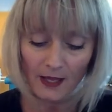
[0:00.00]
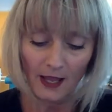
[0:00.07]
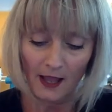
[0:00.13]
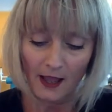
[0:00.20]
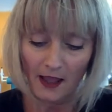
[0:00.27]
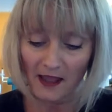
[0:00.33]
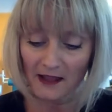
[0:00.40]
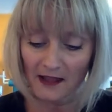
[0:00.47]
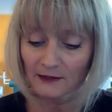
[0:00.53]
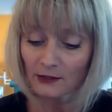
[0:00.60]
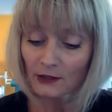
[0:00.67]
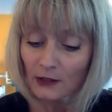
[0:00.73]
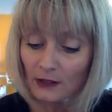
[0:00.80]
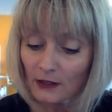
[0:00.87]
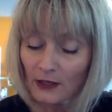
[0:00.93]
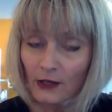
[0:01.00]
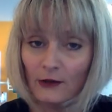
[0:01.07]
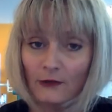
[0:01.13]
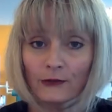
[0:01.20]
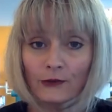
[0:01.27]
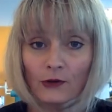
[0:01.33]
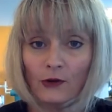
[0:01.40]
And
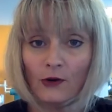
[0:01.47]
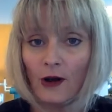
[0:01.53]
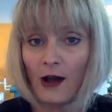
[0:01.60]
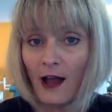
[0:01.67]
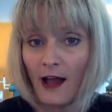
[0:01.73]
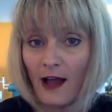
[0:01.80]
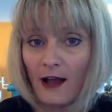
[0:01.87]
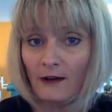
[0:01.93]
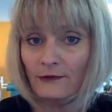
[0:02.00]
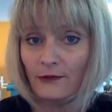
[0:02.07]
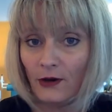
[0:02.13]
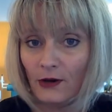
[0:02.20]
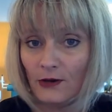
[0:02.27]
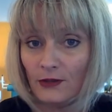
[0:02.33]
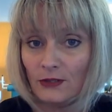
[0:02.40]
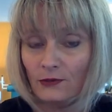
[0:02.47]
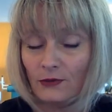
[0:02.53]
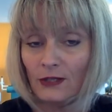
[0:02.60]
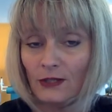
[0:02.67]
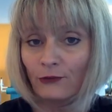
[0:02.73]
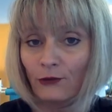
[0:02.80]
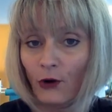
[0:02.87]
if you have
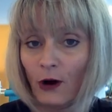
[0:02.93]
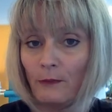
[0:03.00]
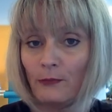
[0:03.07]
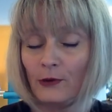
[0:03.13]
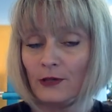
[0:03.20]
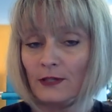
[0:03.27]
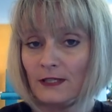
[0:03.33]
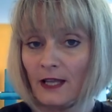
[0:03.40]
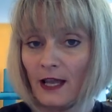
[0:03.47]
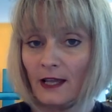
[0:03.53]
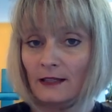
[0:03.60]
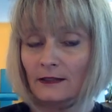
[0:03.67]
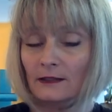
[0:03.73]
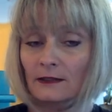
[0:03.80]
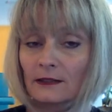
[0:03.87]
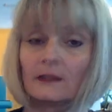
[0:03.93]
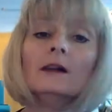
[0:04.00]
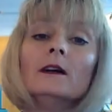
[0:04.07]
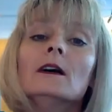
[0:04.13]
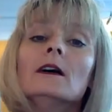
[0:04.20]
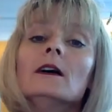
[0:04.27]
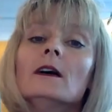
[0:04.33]
3-4%
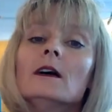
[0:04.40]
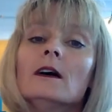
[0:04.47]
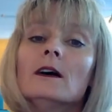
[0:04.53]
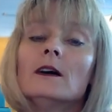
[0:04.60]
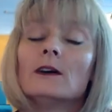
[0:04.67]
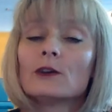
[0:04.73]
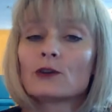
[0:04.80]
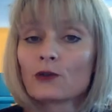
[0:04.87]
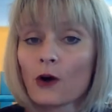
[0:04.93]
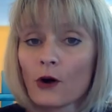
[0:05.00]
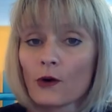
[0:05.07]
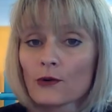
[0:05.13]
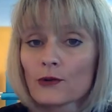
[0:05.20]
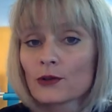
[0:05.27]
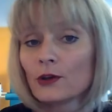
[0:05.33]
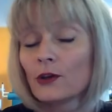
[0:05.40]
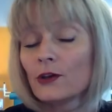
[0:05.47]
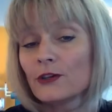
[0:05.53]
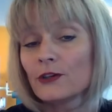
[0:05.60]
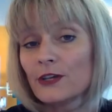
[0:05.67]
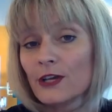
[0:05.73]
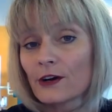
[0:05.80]
growth a
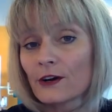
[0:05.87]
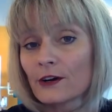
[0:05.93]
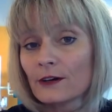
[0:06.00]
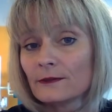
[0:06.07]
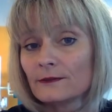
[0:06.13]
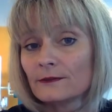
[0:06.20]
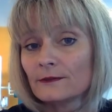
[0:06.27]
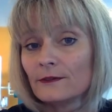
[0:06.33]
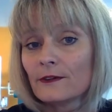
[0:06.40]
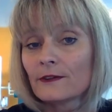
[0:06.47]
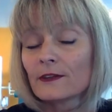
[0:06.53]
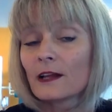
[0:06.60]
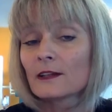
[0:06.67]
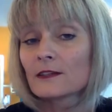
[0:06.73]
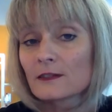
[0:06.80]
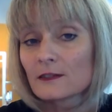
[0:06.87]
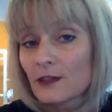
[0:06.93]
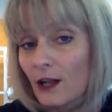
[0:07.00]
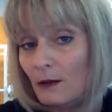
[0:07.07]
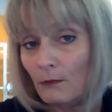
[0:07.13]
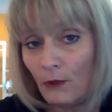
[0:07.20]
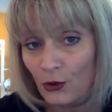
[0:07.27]
year, that's
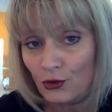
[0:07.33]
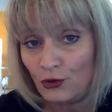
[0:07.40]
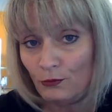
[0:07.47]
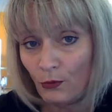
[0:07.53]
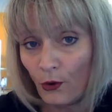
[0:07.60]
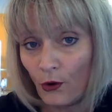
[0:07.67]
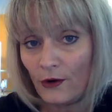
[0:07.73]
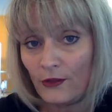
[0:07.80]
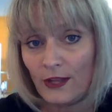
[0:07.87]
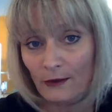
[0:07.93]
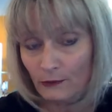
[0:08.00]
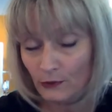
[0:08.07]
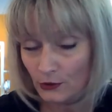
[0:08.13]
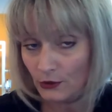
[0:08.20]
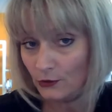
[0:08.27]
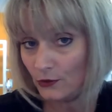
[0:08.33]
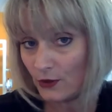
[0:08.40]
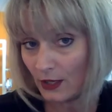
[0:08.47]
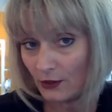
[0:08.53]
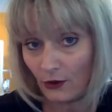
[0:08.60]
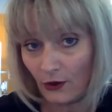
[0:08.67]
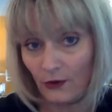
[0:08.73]
still much more than what you
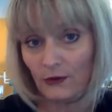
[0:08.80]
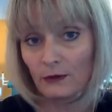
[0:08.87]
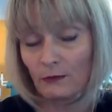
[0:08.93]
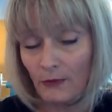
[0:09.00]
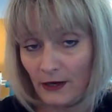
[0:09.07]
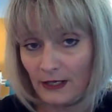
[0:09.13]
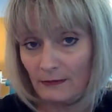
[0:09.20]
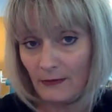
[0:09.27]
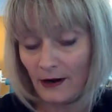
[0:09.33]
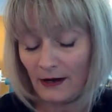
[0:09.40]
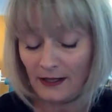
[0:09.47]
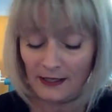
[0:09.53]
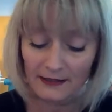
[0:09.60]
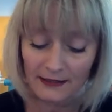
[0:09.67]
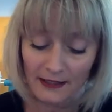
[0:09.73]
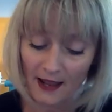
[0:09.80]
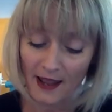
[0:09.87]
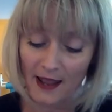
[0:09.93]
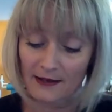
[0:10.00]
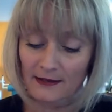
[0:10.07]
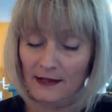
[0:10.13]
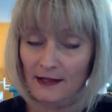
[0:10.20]
get on the money market,
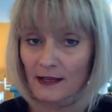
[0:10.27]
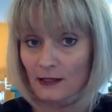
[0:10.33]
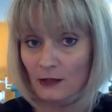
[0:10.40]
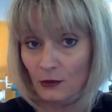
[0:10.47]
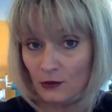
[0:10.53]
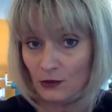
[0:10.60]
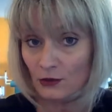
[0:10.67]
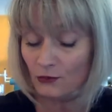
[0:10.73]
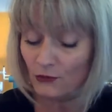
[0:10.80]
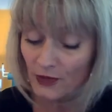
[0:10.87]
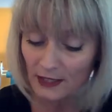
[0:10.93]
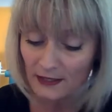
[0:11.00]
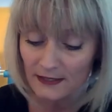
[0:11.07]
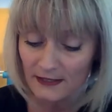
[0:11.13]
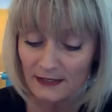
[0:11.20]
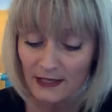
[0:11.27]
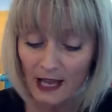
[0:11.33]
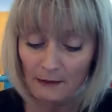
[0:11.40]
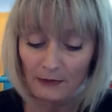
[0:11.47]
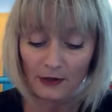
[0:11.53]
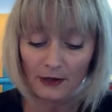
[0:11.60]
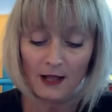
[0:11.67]
and it looks really
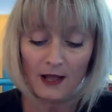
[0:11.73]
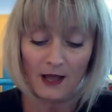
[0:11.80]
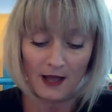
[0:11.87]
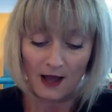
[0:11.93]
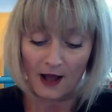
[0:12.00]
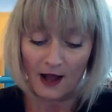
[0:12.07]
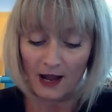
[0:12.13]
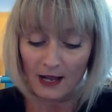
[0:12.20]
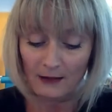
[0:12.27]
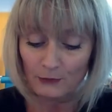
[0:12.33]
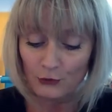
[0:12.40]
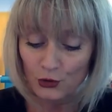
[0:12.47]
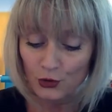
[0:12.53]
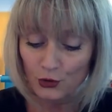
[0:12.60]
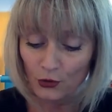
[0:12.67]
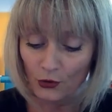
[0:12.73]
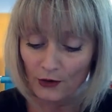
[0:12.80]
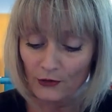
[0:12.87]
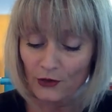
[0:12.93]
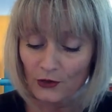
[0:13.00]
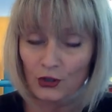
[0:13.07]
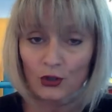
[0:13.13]
stable. I'm sure
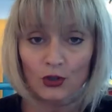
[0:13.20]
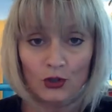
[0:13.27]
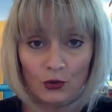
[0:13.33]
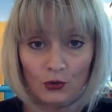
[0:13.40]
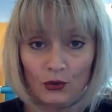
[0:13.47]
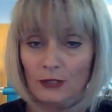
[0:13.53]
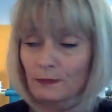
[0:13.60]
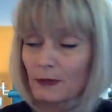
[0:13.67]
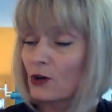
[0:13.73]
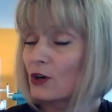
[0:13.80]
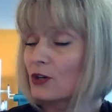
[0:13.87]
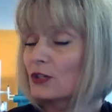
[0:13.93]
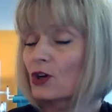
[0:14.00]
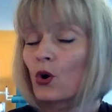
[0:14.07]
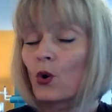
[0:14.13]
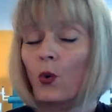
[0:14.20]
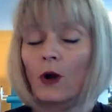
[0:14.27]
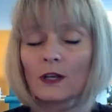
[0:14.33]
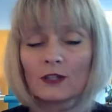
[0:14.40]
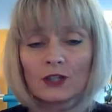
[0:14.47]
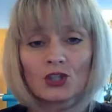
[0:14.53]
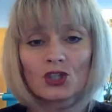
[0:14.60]
these shoes, because the
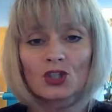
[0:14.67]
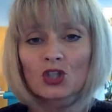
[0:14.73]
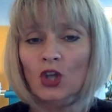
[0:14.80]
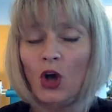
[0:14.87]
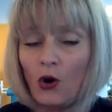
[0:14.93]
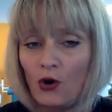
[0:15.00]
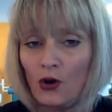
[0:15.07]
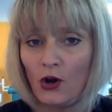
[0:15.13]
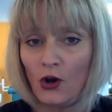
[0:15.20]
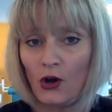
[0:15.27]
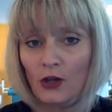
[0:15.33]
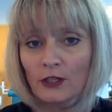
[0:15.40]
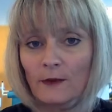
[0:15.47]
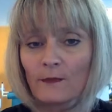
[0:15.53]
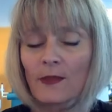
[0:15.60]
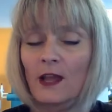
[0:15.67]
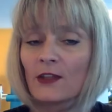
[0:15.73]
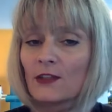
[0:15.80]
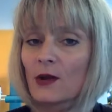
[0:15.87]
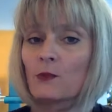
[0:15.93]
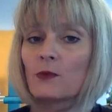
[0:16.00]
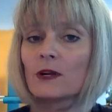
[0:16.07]
quality is so good,
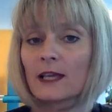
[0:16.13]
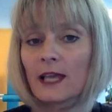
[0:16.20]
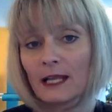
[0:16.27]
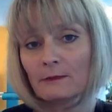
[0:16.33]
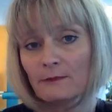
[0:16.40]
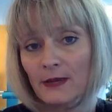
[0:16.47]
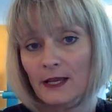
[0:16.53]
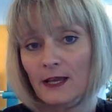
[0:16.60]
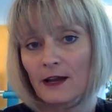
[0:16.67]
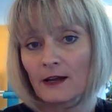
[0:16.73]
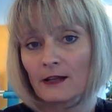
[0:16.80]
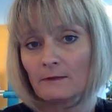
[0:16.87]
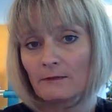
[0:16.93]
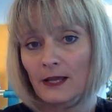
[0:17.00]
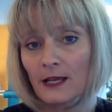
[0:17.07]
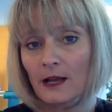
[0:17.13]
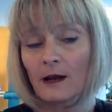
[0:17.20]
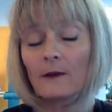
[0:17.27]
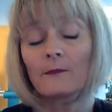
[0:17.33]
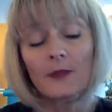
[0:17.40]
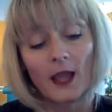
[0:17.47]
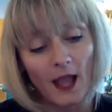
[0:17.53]
they will get bigger and
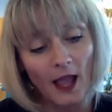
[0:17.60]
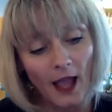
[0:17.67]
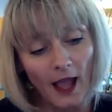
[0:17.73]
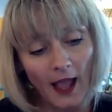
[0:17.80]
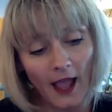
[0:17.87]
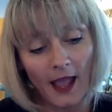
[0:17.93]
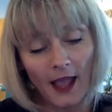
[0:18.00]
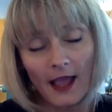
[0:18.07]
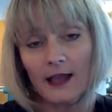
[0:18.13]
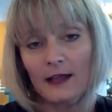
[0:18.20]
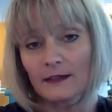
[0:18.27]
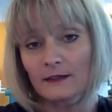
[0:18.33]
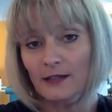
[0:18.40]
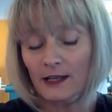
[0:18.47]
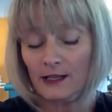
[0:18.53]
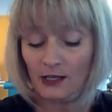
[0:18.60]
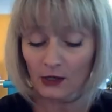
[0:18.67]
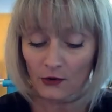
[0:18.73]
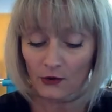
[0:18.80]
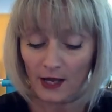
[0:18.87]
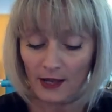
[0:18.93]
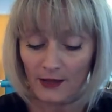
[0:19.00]
bigger. And take a
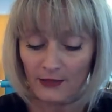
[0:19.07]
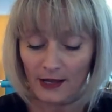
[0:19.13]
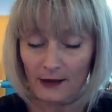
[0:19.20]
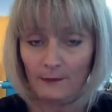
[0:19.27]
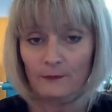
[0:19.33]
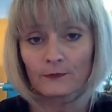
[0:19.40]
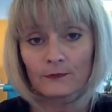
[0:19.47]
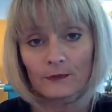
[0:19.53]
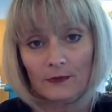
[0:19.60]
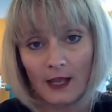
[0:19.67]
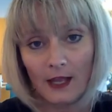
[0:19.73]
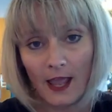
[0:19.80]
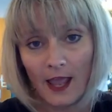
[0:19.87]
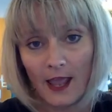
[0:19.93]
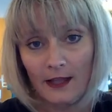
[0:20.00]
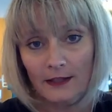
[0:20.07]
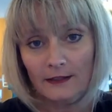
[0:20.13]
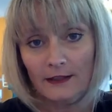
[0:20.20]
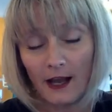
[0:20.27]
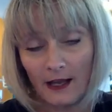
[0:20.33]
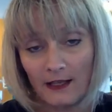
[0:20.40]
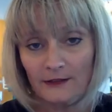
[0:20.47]
look at them. And
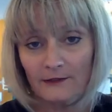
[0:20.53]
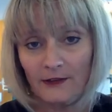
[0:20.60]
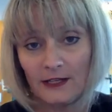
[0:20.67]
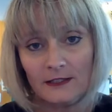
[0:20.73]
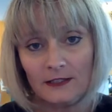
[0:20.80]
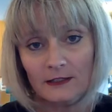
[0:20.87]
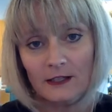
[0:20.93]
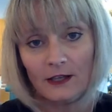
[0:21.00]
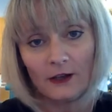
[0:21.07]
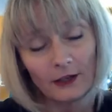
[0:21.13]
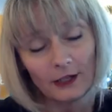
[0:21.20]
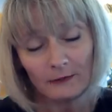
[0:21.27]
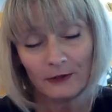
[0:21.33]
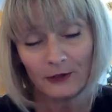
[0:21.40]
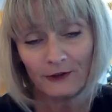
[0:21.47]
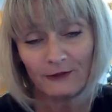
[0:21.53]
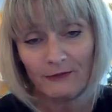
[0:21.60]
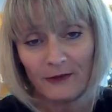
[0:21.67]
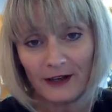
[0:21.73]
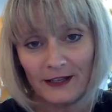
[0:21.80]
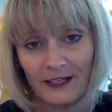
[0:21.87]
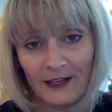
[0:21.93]
I invested a little bit of
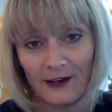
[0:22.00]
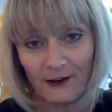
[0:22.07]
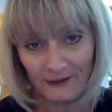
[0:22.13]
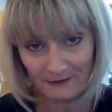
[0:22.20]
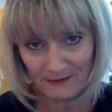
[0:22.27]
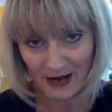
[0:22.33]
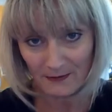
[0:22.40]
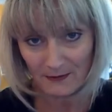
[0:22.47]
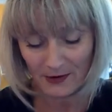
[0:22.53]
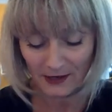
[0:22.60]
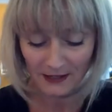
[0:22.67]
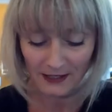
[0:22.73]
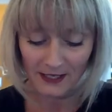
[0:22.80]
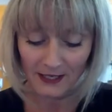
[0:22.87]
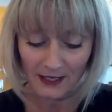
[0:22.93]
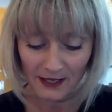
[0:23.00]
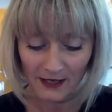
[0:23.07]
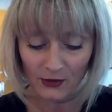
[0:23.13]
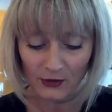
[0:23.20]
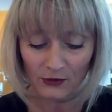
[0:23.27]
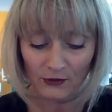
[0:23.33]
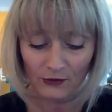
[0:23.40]
my money
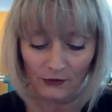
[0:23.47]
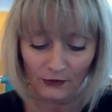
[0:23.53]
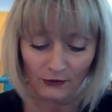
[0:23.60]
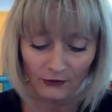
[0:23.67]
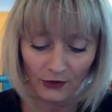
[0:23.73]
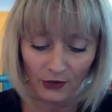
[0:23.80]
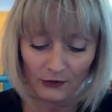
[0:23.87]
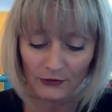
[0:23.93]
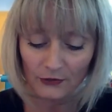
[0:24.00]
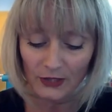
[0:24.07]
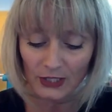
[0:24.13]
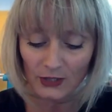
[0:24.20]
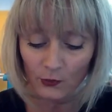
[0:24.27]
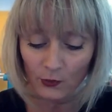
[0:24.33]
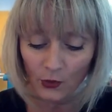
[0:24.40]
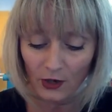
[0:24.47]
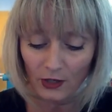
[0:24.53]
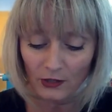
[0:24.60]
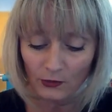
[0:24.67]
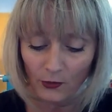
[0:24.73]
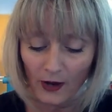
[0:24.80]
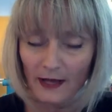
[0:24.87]
in Wolverine
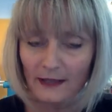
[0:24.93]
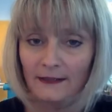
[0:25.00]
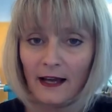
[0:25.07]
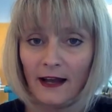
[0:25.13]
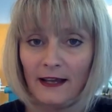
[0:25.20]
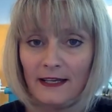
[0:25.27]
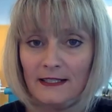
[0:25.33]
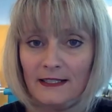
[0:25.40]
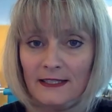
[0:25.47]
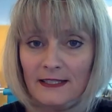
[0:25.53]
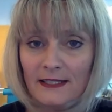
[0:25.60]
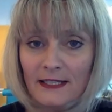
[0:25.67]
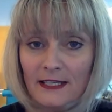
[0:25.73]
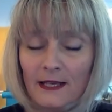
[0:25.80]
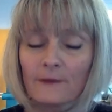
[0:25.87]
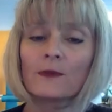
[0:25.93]
Worldwide Inc.